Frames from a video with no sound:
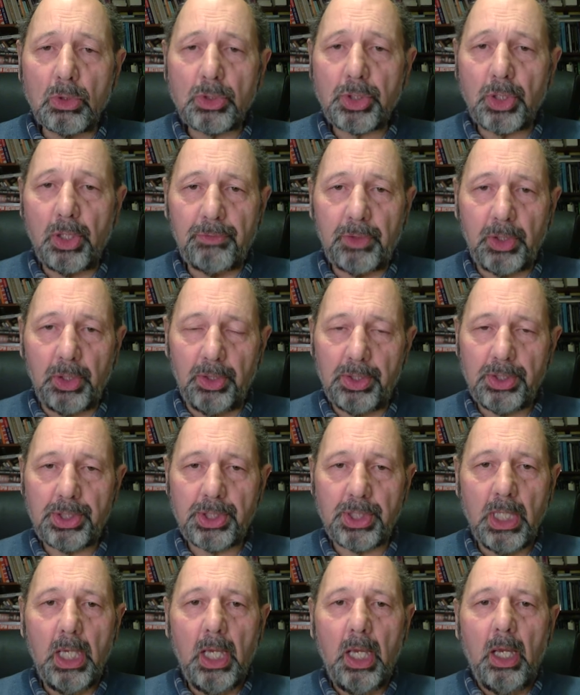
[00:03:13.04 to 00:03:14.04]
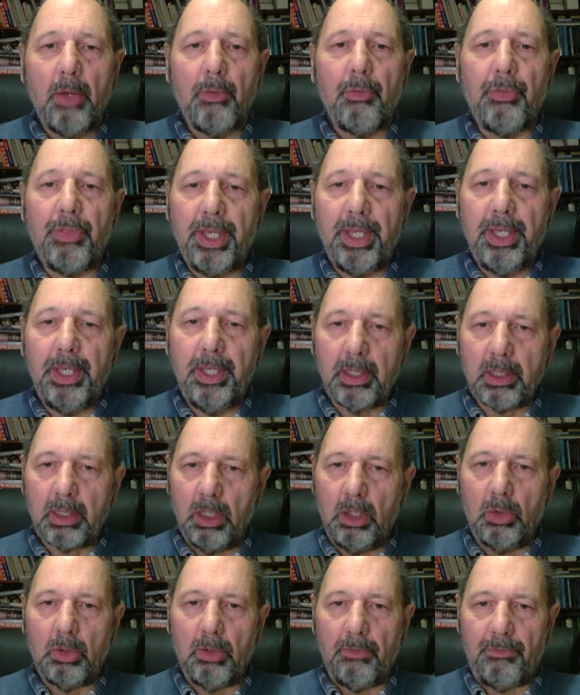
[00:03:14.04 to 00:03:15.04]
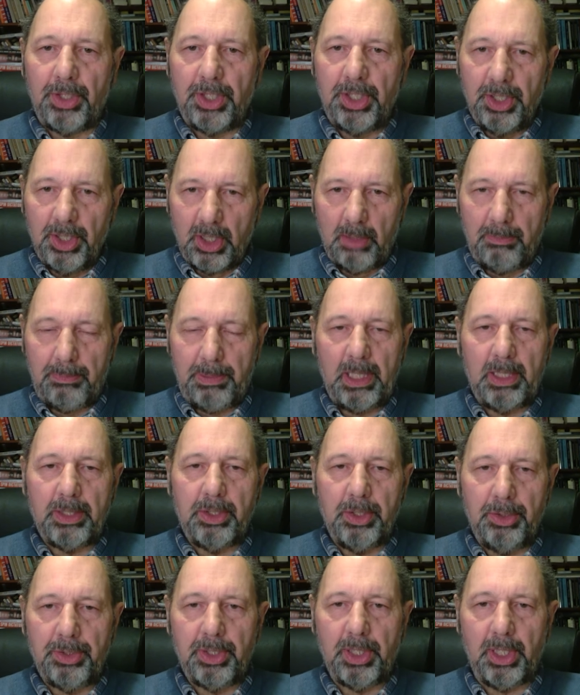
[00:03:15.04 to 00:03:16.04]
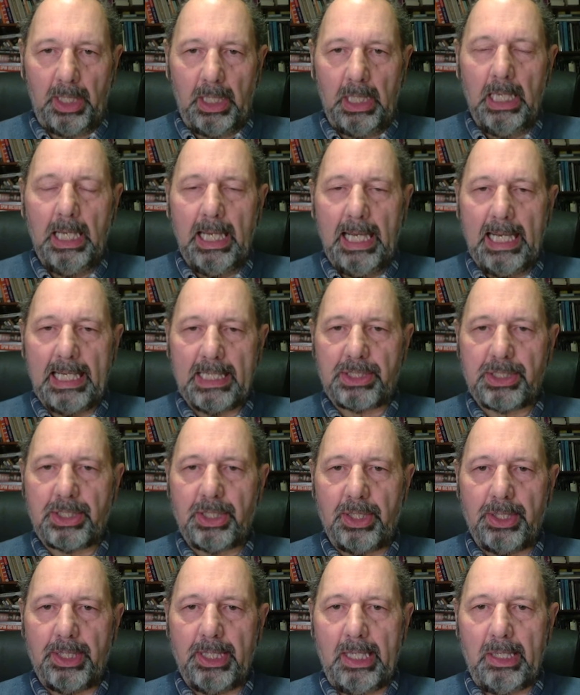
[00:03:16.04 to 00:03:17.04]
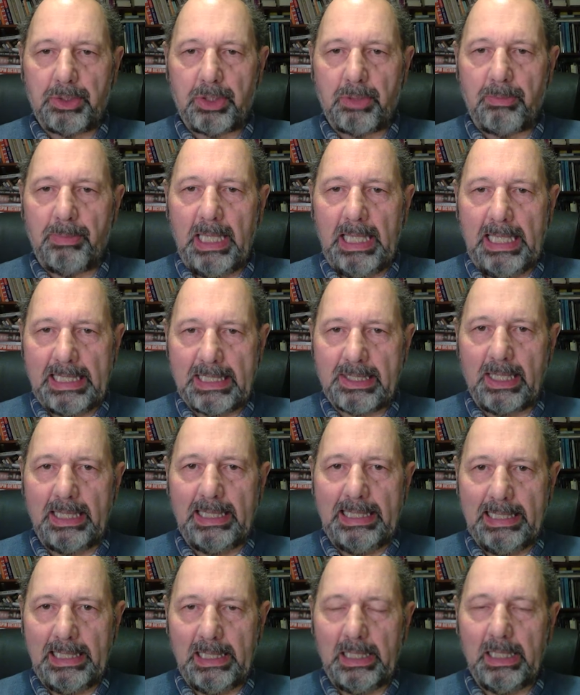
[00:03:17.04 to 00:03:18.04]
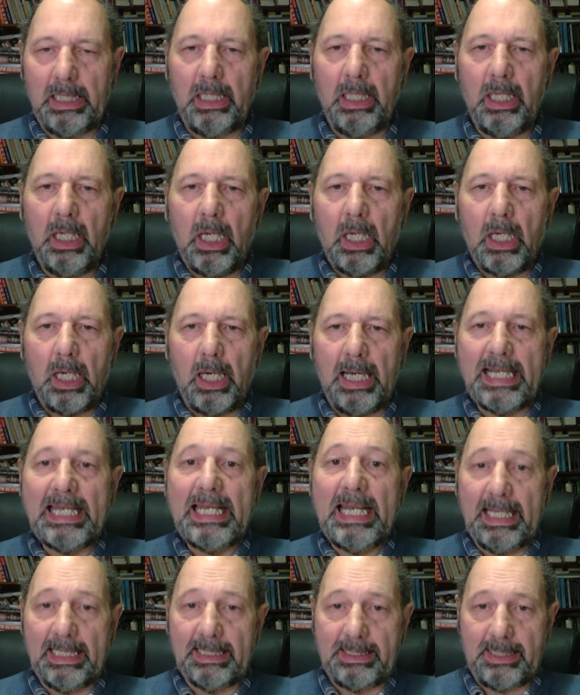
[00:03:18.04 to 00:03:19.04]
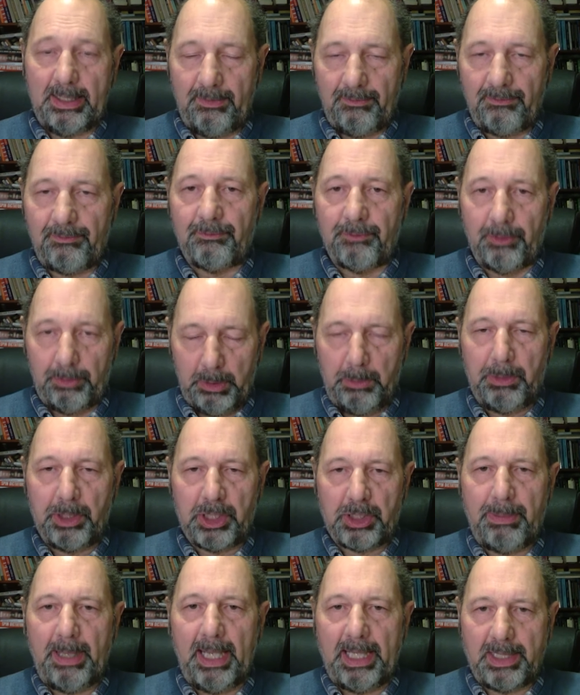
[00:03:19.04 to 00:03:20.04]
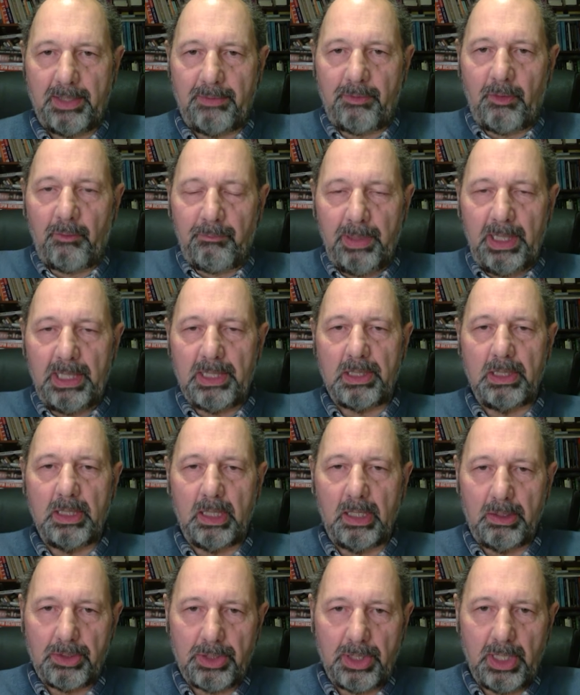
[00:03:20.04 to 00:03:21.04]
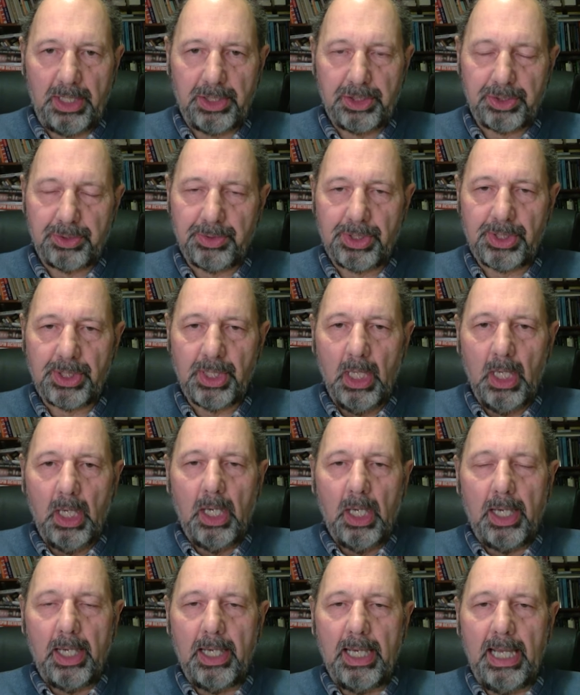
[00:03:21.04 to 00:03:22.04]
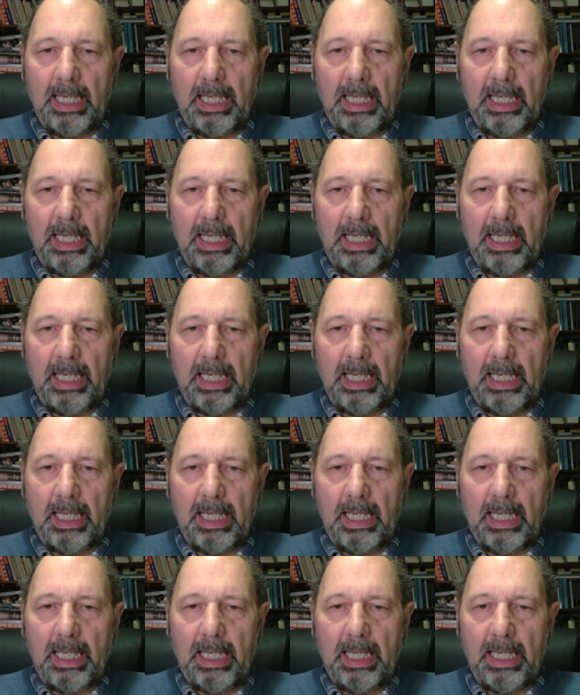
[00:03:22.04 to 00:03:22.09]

and also, of course, the role of the European Union has turned out to be entirely uh, negative from the perspective of peace negotiations.